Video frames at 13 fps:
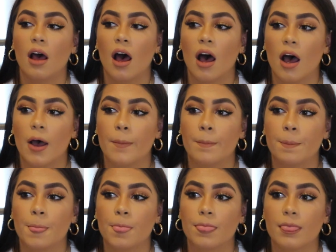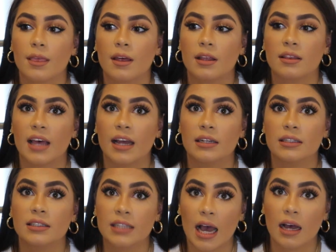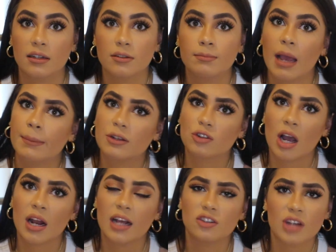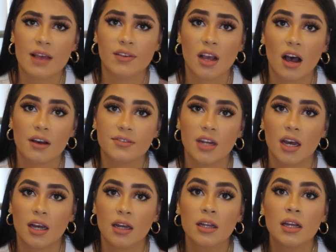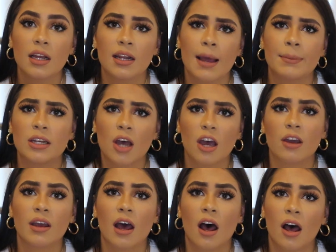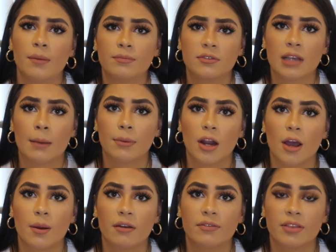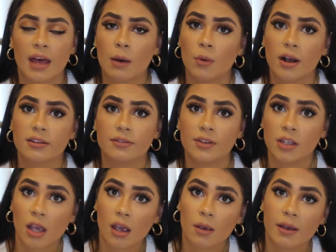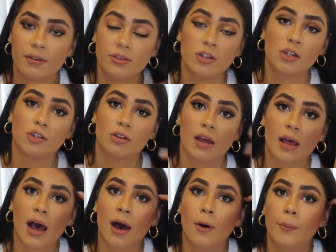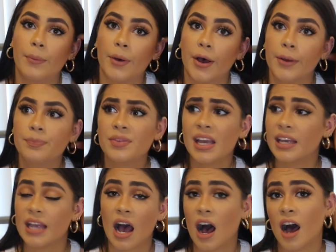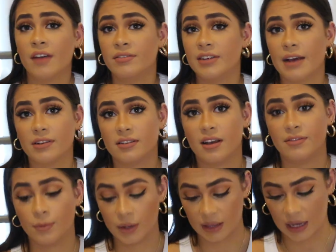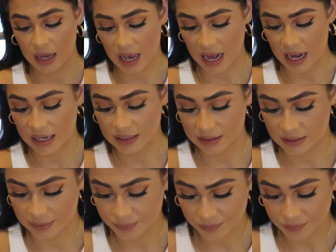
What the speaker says: then yeah, maybe try like shaving after. Let me know down below if that works for you, if you do try that out. But yeah, I've never suffered with it, and